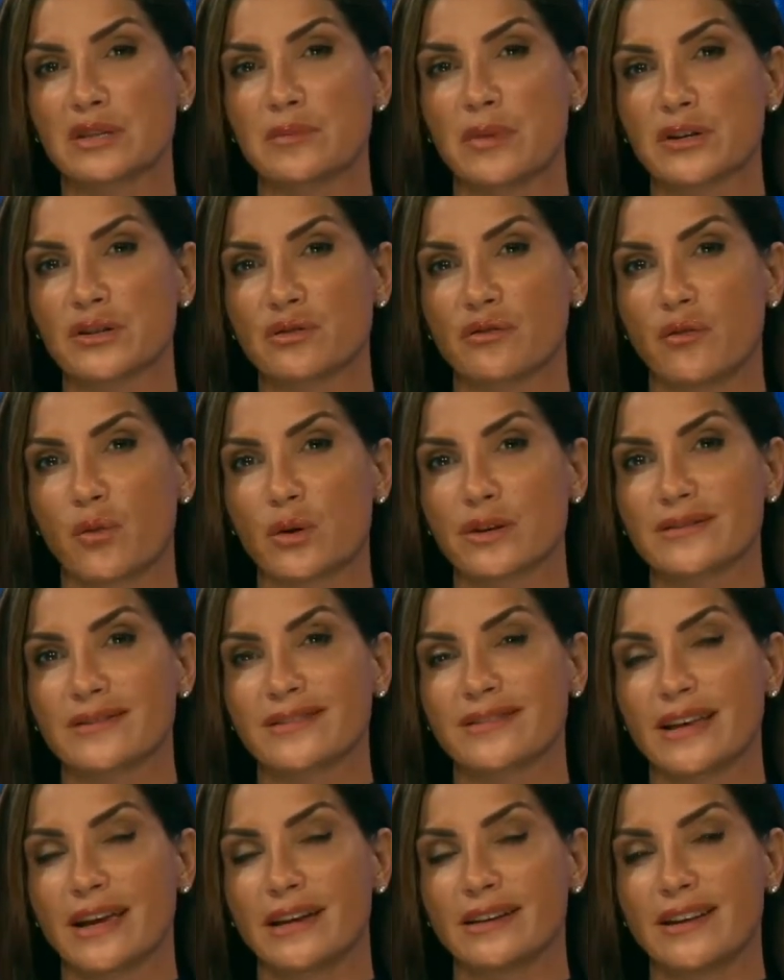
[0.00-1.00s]
Special
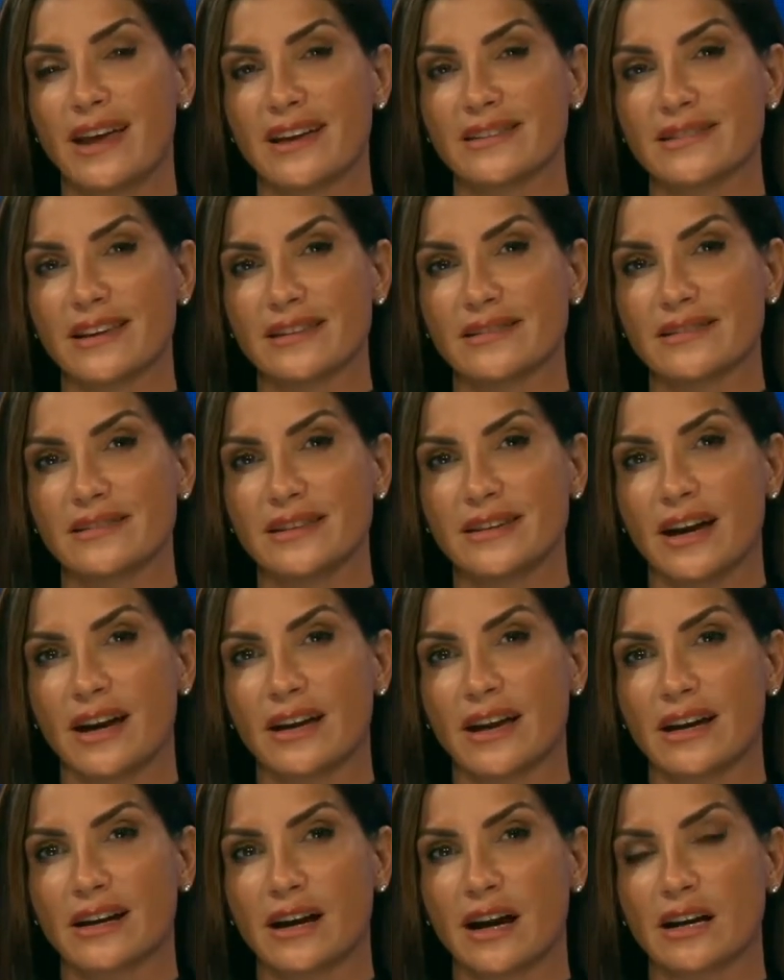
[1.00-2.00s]
Forces and as a
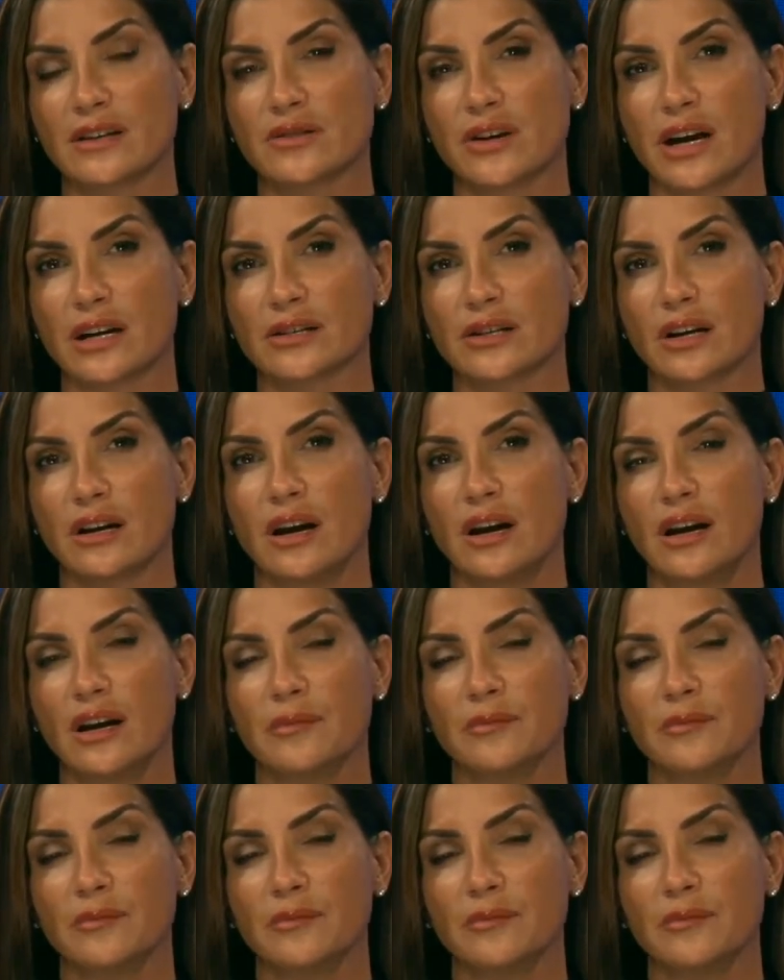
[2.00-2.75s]
CIA contractor.